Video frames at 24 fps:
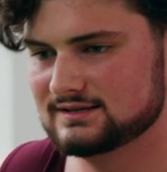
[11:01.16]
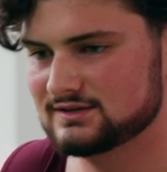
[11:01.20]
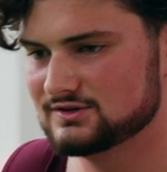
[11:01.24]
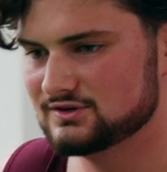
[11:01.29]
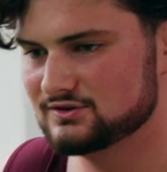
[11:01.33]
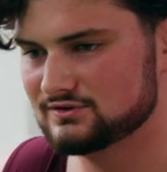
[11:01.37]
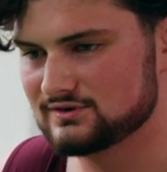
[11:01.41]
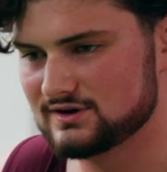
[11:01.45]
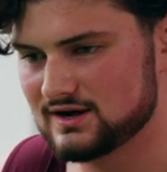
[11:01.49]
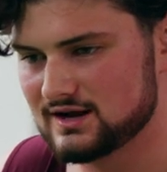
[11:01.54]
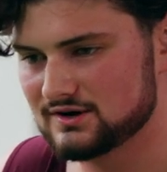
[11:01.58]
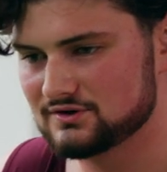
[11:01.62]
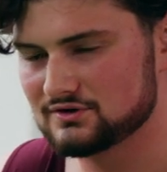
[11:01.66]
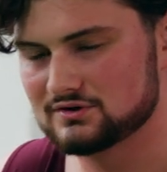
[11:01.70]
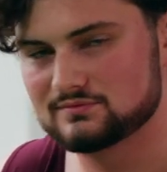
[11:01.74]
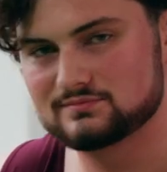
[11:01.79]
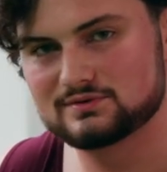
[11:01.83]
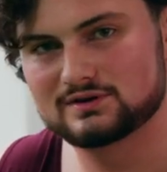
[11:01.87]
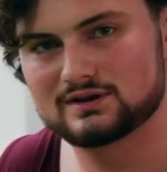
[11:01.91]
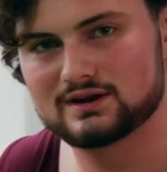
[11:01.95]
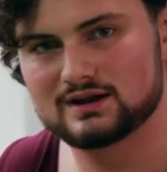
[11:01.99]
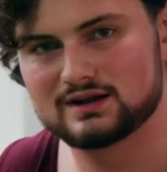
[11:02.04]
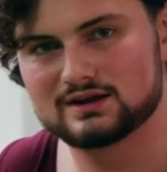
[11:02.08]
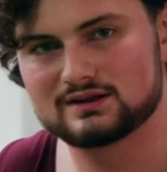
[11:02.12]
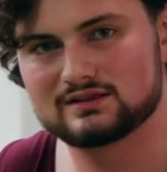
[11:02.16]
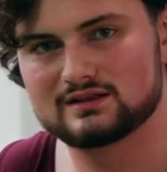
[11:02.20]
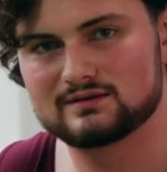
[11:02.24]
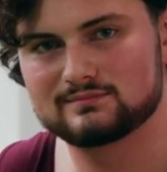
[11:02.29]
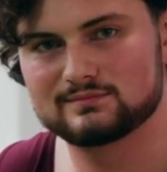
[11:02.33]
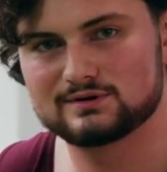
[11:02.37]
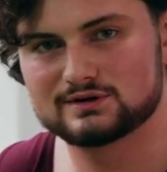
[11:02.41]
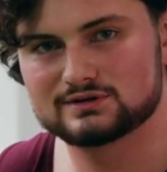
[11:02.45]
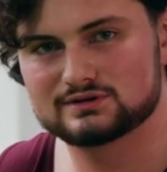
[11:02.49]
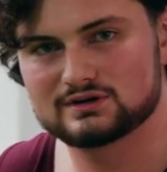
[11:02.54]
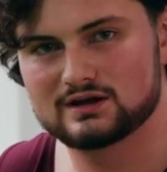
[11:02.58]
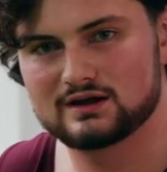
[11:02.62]
you're not going to be getting that
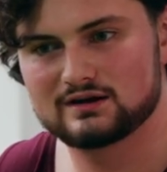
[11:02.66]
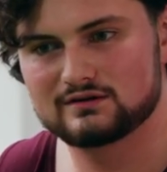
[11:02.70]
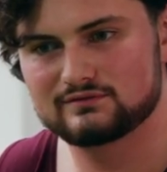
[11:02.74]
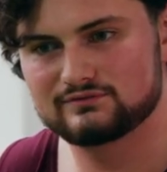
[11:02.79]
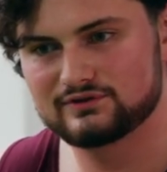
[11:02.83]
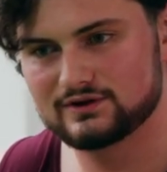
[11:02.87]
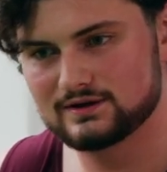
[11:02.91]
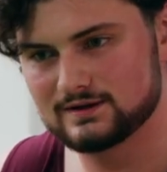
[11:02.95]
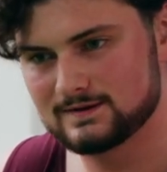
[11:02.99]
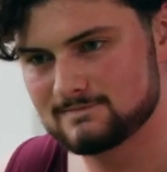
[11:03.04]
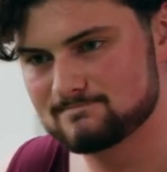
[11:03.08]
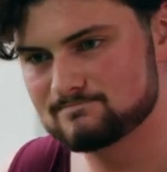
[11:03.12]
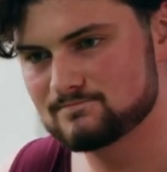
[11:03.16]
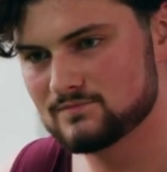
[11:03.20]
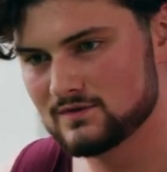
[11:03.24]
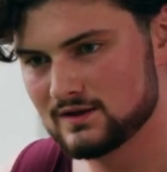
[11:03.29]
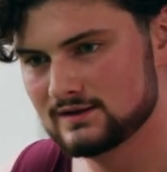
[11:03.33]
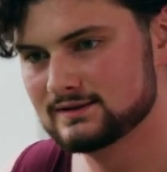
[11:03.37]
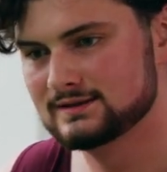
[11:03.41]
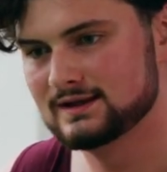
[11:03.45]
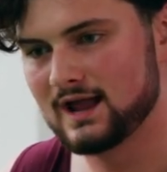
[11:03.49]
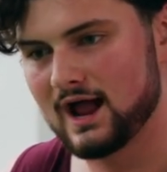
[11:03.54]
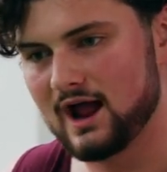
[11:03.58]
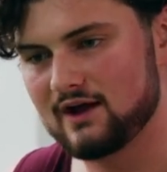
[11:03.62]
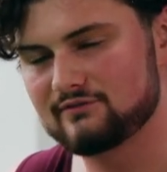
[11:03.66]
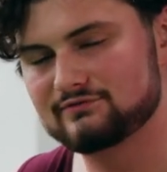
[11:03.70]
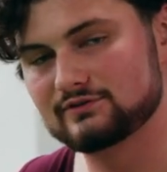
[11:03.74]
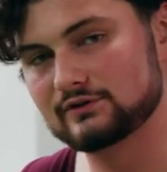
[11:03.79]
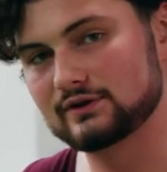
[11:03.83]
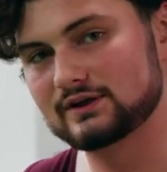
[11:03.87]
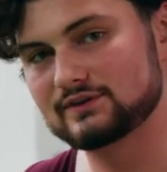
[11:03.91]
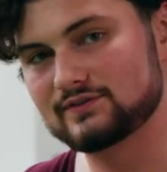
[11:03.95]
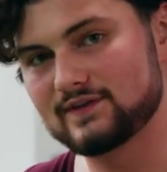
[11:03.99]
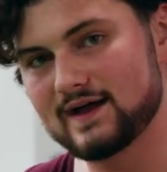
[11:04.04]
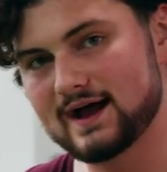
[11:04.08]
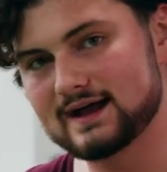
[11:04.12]
much out of it. I
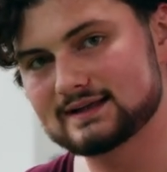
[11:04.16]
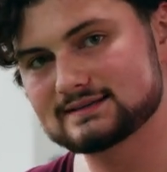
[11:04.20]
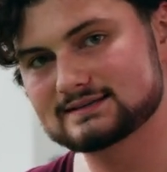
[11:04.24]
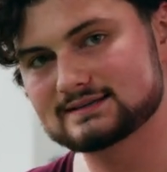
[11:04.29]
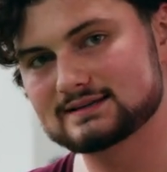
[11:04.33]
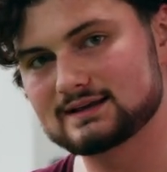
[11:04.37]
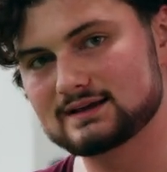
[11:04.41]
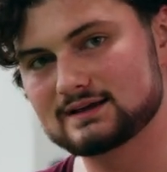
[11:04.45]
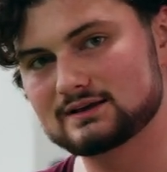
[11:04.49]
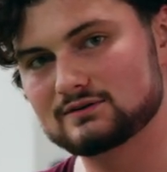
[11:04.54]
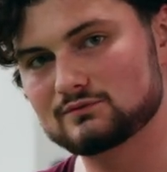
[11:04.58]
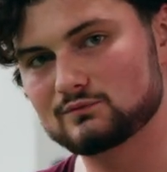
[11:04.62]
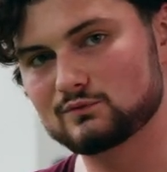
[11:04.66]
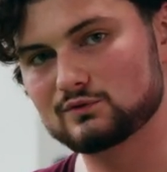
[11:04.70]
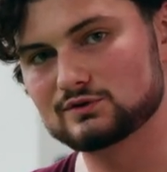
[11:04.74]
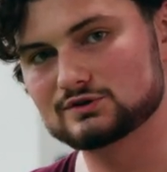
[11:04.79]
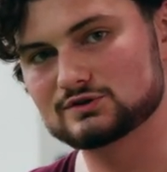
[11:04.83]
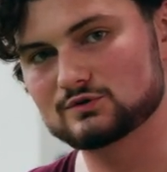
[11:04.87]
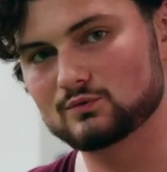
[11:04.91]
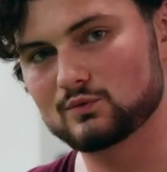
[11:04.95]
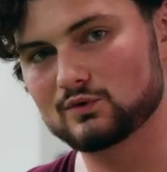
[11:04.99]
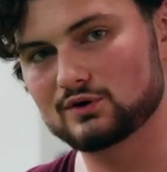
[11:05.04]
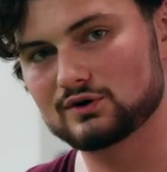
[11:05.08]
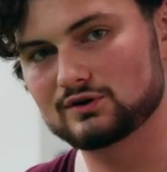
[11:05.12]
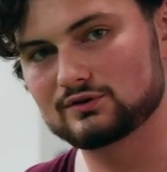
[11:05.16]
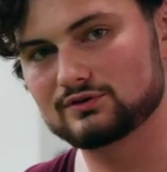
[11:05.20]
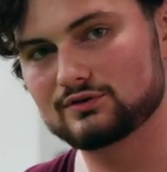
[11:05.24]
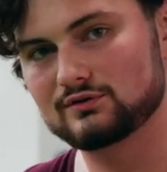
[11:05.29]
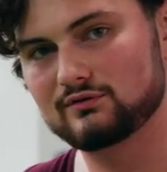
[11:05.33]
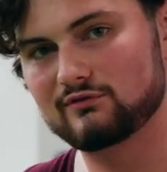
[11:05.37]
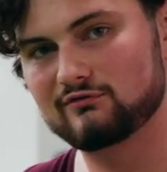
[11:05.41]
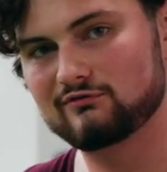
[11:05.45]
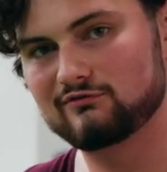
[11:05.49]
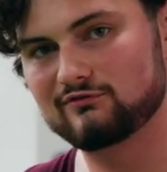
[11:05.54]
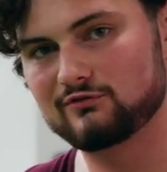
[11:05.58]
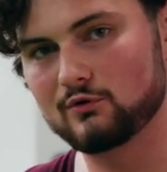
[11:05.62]
feel like that set was
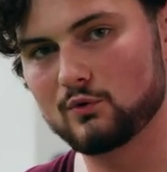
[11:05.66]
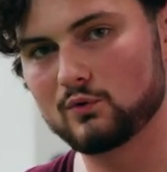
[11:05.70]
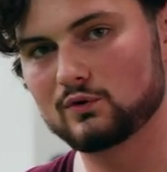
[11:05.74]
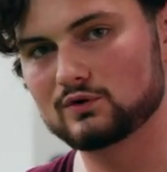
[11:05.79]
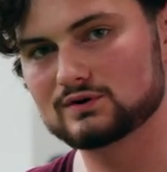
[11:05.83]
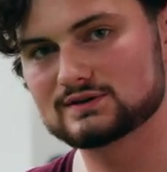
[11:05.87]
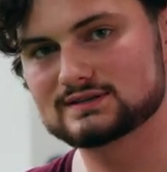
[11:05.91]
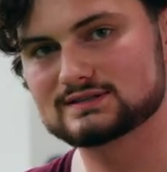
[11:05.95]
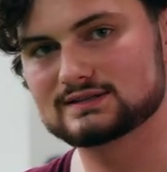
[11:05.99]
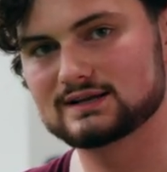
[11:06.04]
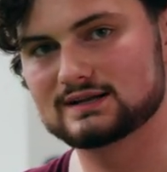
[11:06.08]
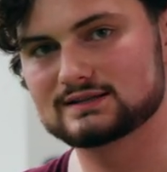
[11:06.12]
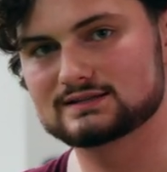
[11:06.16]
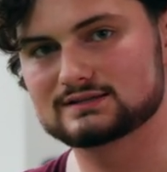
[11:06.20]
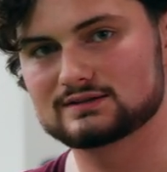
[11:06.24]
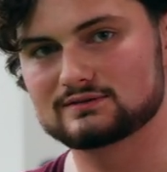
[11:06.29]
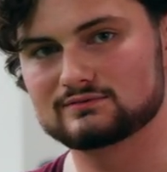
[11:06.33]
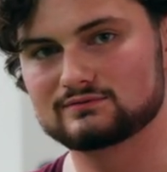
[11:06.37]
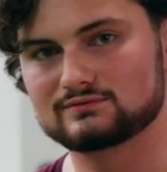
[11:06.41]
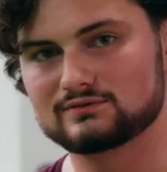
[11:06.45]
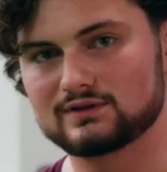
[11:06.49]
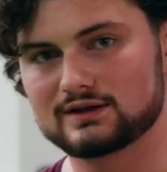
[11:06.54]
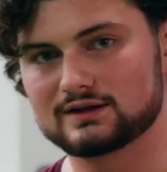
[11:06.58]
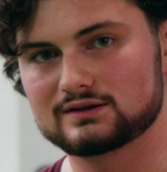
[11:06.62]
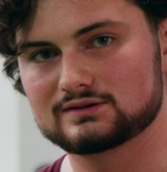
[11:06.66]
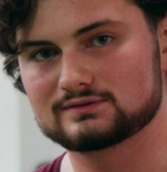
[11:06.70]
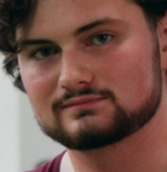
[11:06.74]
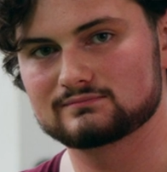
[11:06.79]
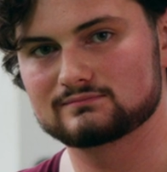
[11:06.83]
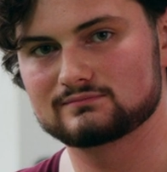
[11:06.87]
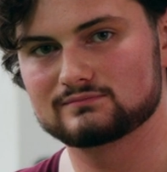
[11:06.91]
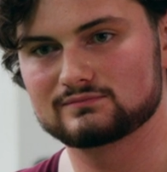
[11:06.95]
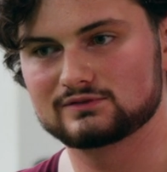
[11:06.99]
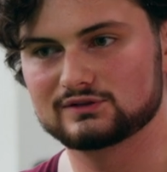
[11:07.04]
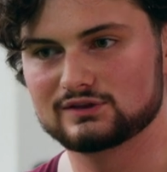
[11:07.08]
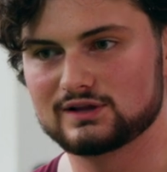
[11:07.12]
worth 4 sets of like a
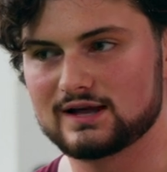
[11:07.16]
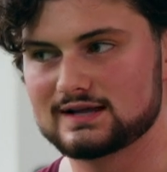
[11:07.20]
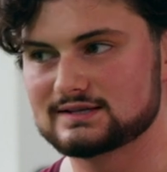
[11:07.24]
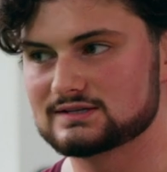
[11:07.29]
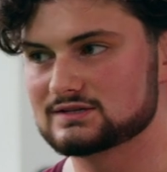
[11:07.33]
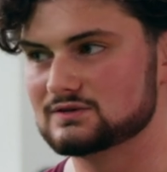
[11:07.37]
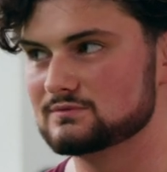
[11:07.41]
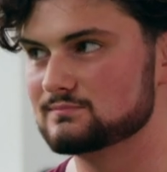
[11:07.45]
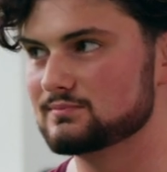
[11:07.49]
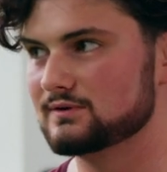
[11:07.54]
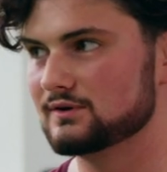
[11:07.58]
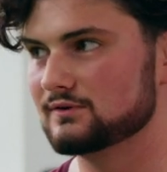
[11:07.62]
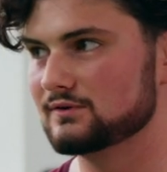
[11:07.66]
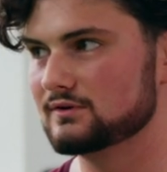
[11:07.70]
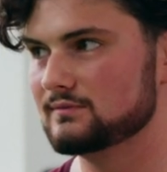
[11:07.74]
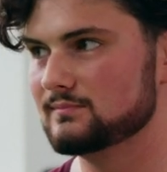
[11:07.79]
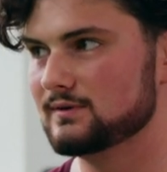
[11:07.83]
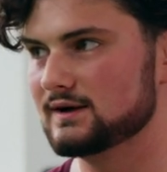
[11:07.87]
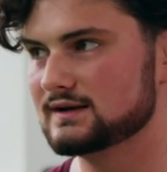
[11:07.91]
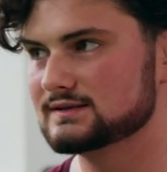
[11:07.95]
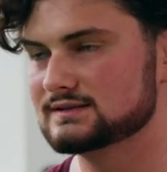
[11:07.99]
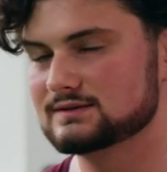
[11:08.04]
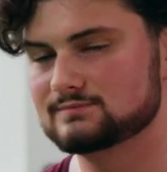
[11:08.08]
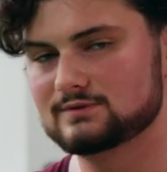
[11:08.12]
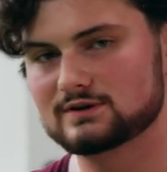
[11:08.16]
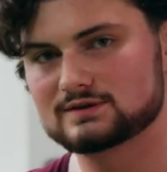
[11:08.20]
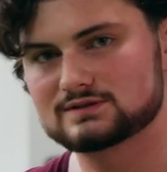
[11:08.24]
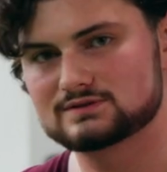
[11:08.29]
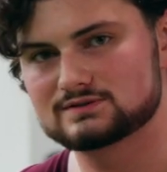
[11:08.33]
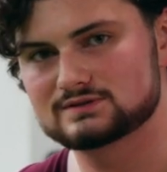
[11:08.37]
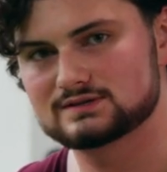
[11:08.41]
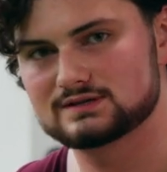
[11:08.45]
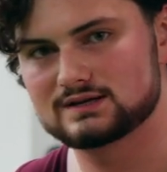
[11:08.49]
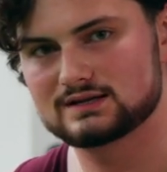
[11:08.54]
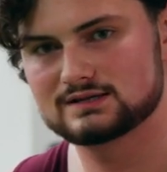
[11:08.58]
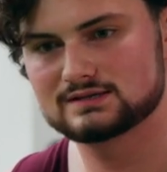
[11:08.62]
less superior bicep
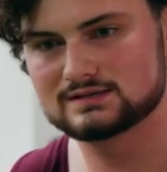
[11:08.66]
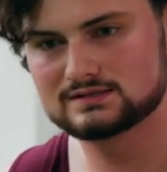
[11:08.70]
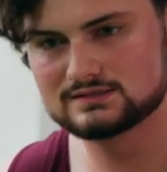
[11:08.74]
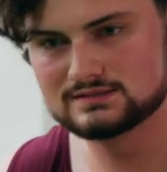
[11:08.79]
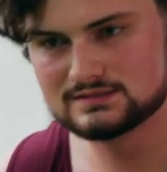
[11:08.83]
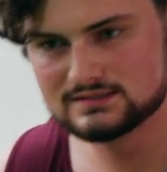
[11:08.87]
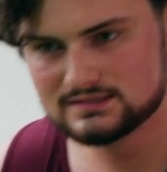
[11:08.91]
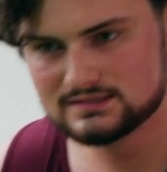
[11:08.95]
exercise.